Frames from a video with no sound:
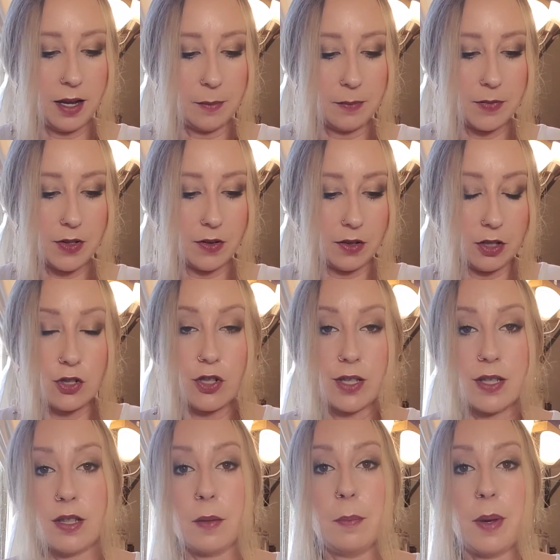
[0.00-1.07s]
So that's
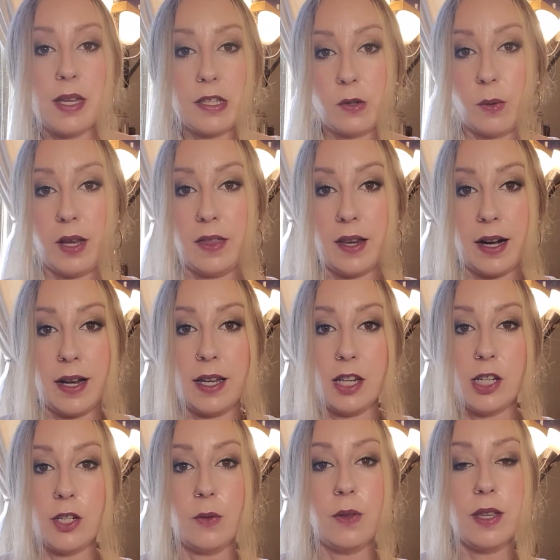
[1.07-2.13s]
just the best way that I
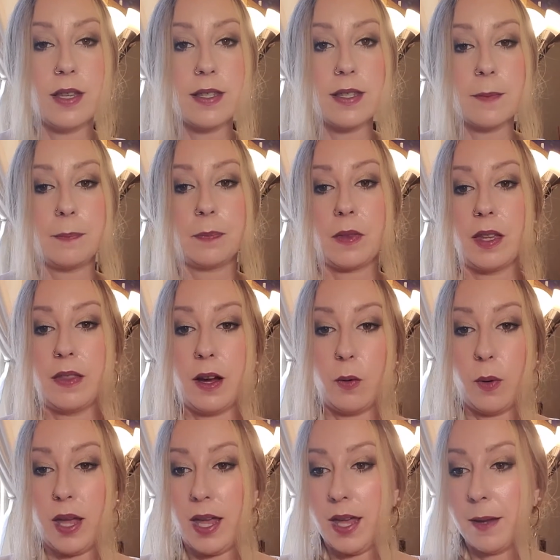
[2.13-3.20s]
can do this. That
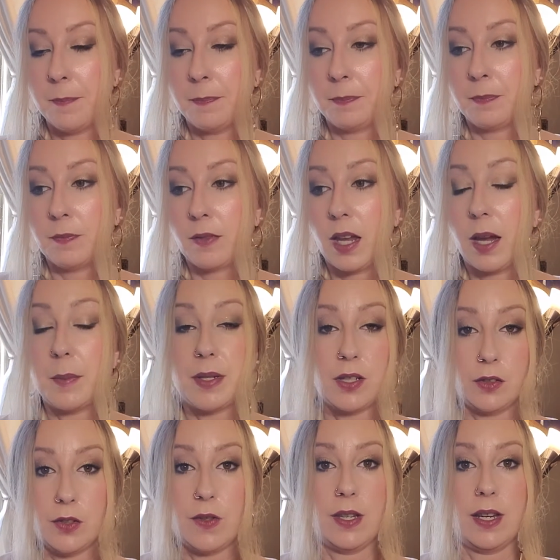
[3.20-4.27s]
way I'm still
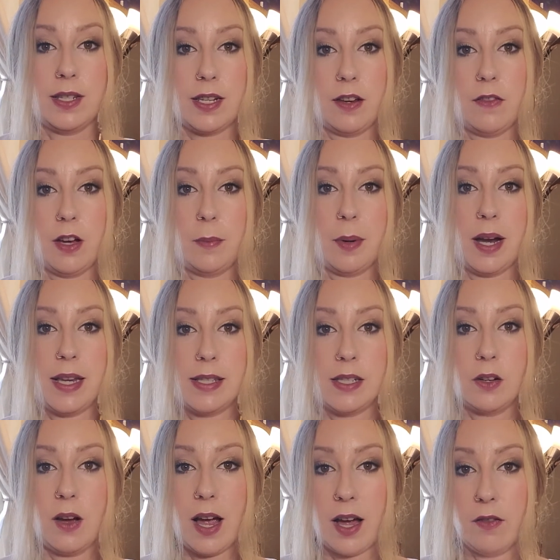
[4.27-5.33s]
using stuff up. I
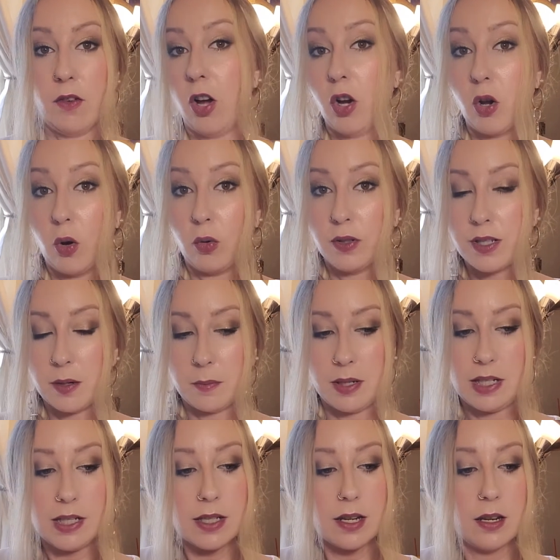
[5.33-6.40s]
still have a goal to
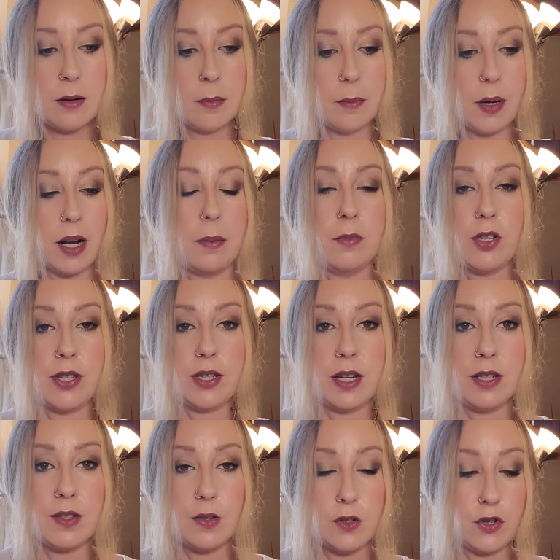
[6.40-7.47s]
meet, but I'm just
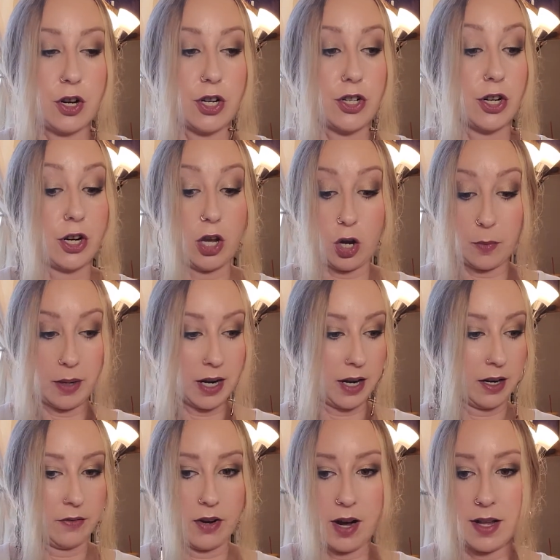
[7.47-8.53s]
not so structured. Oh my God, I
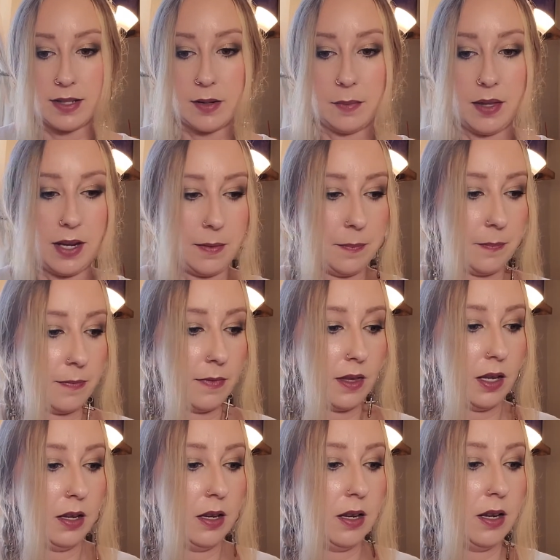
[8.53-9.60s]
forgot something.
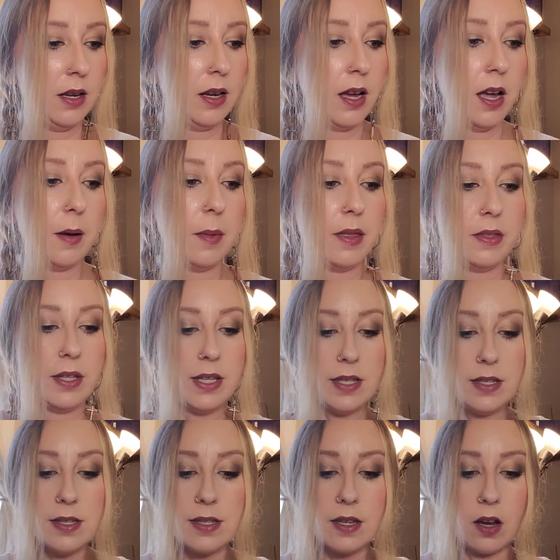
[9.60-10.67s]

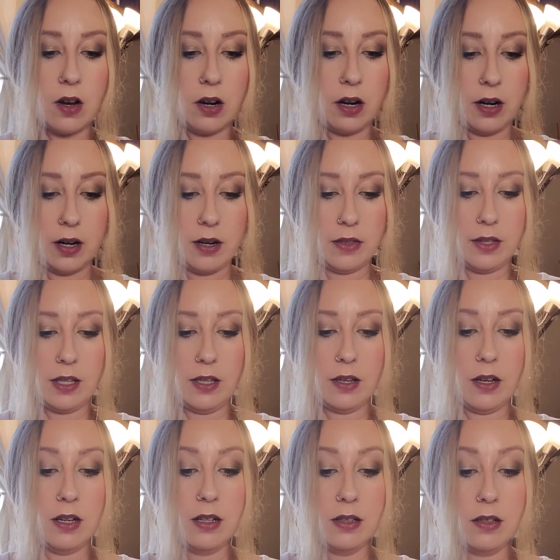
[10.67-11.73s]
These are the
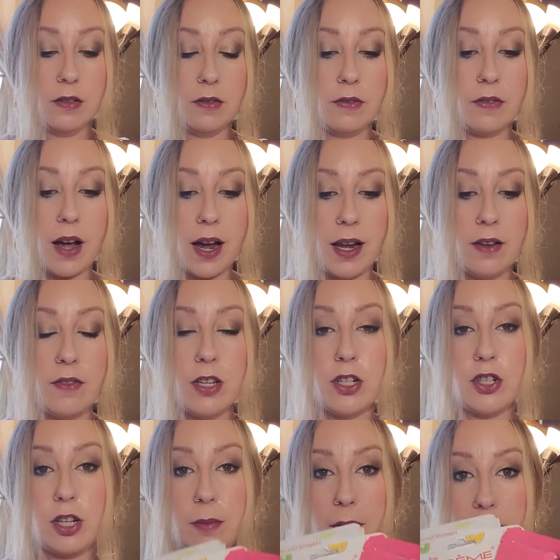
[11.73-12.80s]
5
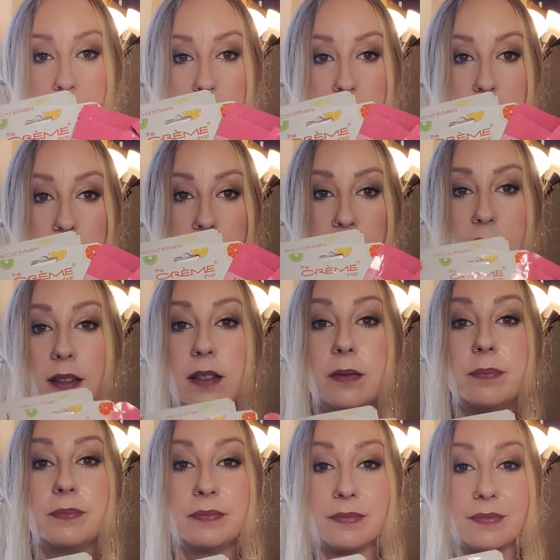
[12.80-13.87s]
sheet masks
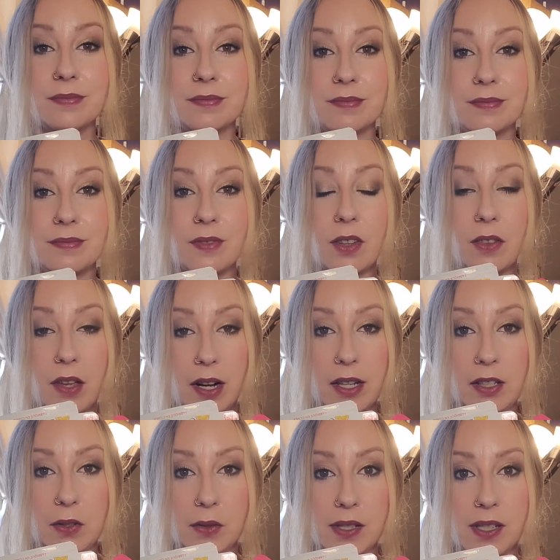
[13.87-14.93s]
that I
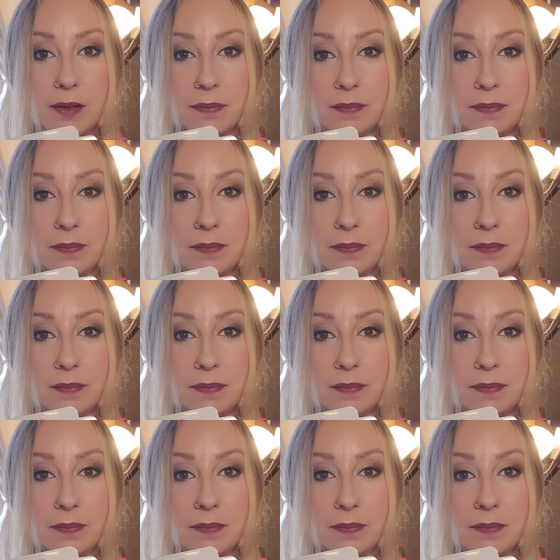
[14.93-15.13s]
used.